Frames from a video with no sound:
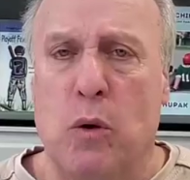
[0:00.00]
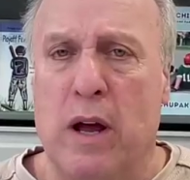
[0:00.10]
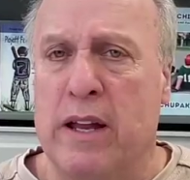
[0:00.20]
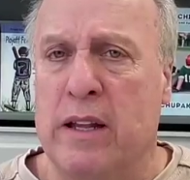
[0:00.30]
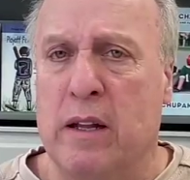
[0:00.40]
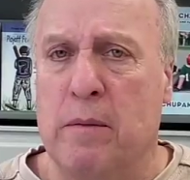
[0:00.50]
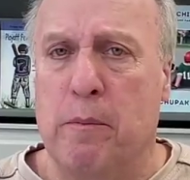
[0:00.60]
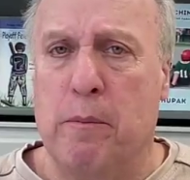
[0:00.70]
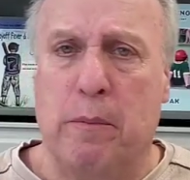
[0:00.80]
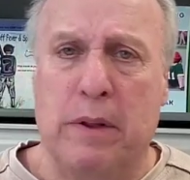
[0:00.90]
when
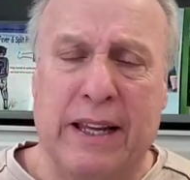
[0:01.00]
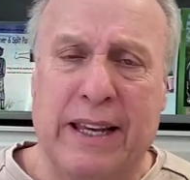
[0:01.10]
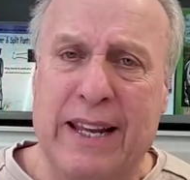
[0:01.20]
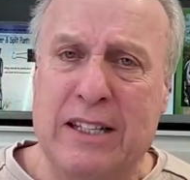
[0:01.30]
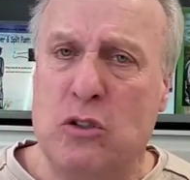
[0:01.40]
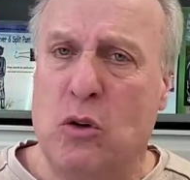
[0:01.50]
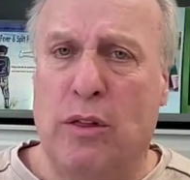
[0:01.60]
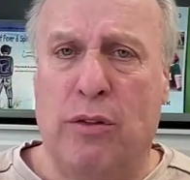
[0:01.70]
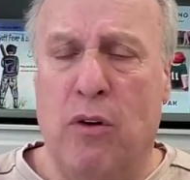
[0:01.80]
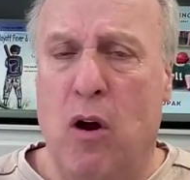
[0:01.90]
the kids
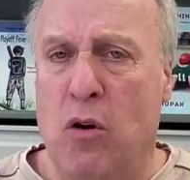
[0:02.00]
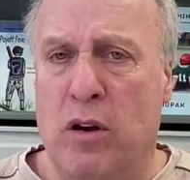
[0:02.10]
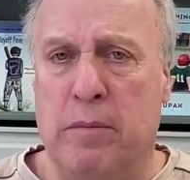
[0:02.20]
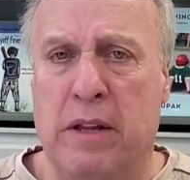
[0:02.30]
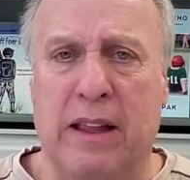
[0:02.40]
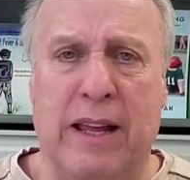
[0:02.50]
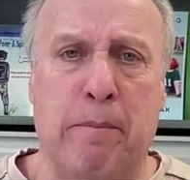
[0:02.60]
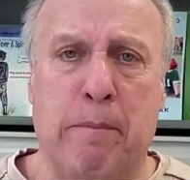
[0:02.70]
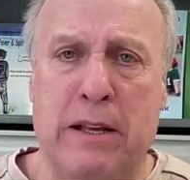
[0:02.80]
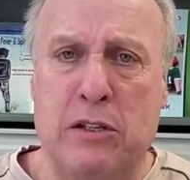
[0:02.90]
start throwing them, they're
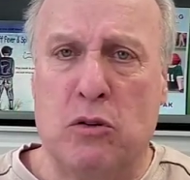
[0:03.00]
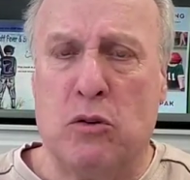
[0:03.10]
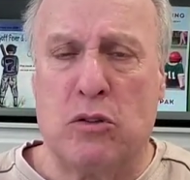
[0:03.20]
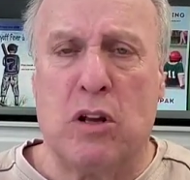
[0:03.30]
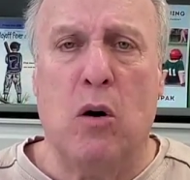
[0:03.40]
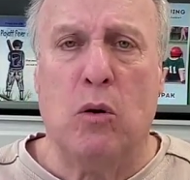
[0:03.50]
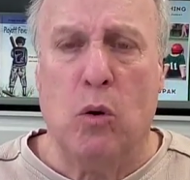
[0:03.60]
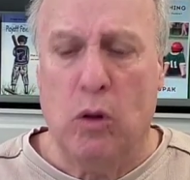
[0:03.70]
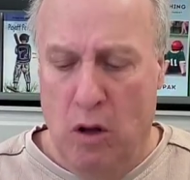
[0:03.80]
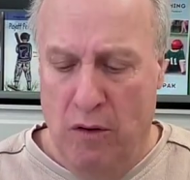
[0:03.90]
like missiles going
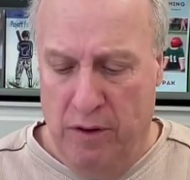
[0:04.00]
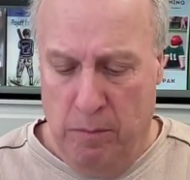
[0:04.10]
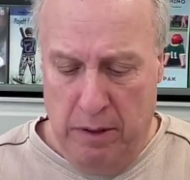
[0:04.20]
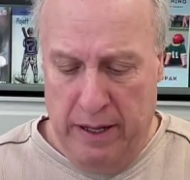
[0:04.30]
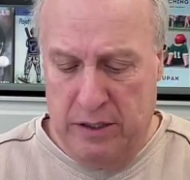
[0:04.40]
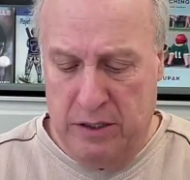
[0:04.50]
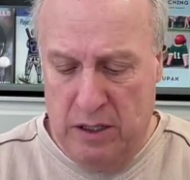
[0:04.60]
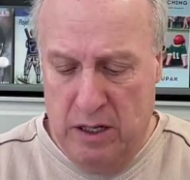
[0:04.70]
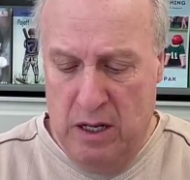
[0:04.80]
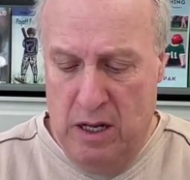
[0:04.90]
all over the place.
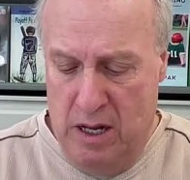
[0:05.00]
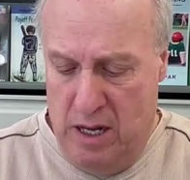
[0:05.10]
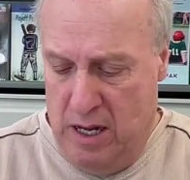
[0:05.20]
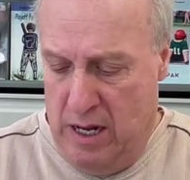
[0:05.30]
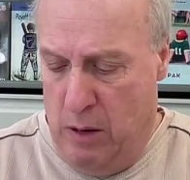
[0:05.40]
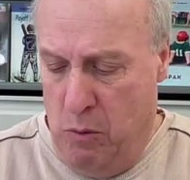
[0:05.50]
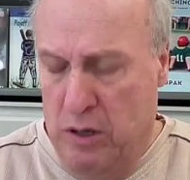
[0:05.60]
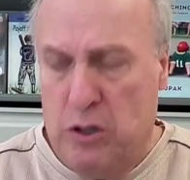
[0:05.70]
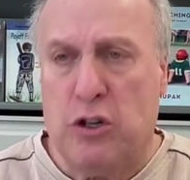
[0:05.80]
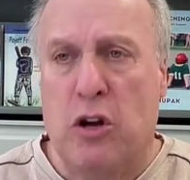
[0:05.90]
I
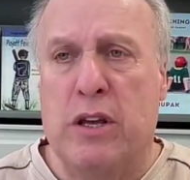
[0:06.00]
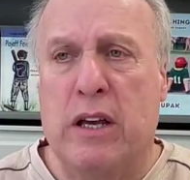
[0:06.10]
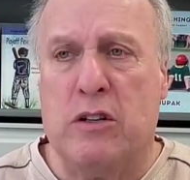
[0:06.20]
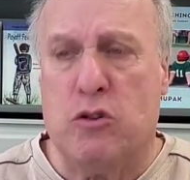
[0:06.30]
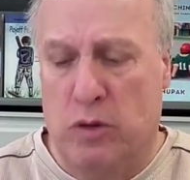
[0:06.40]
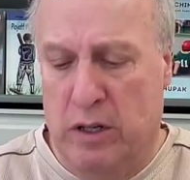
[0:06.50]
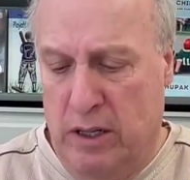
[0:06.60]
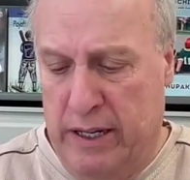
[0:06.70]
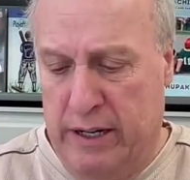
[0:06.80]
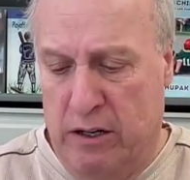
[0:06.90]
want to show you a
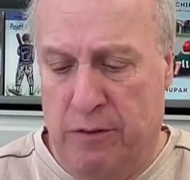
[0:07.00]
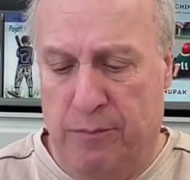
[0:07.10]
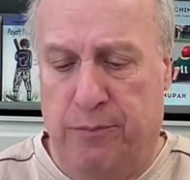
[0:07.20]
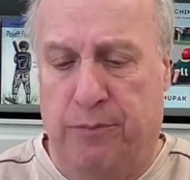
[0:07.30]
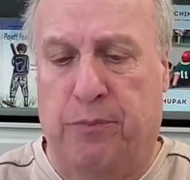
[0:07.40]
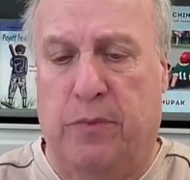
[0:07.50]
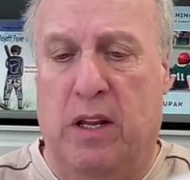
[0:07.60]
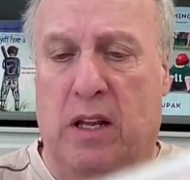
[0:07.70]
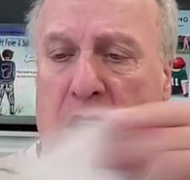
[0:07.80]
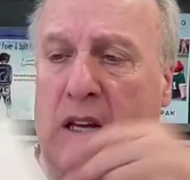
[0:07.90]
drill here.
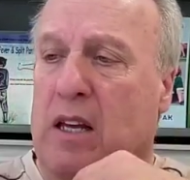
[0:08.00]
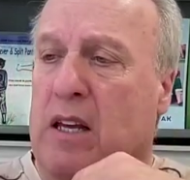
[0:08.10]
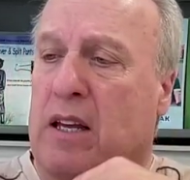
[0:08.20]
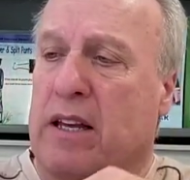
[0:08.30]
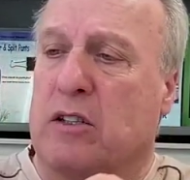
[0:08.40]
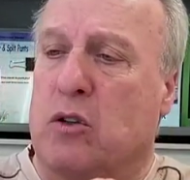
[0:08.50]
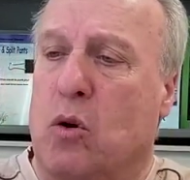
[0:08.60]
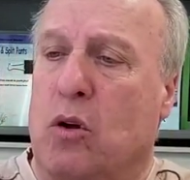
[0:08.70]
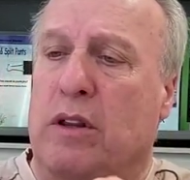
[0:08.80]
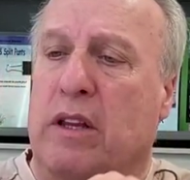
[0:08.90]
It's
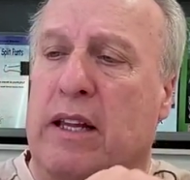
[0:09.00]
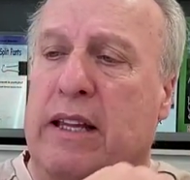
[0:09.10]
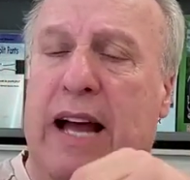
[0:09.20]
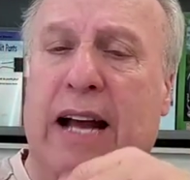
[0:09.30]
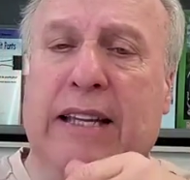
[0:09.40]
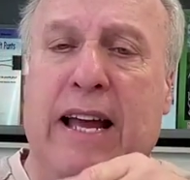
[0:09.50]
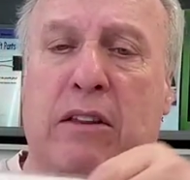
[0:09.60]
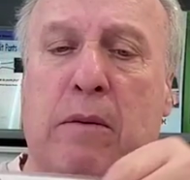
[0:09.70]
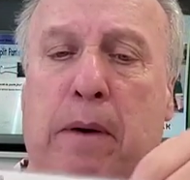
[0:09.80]
called the knock down the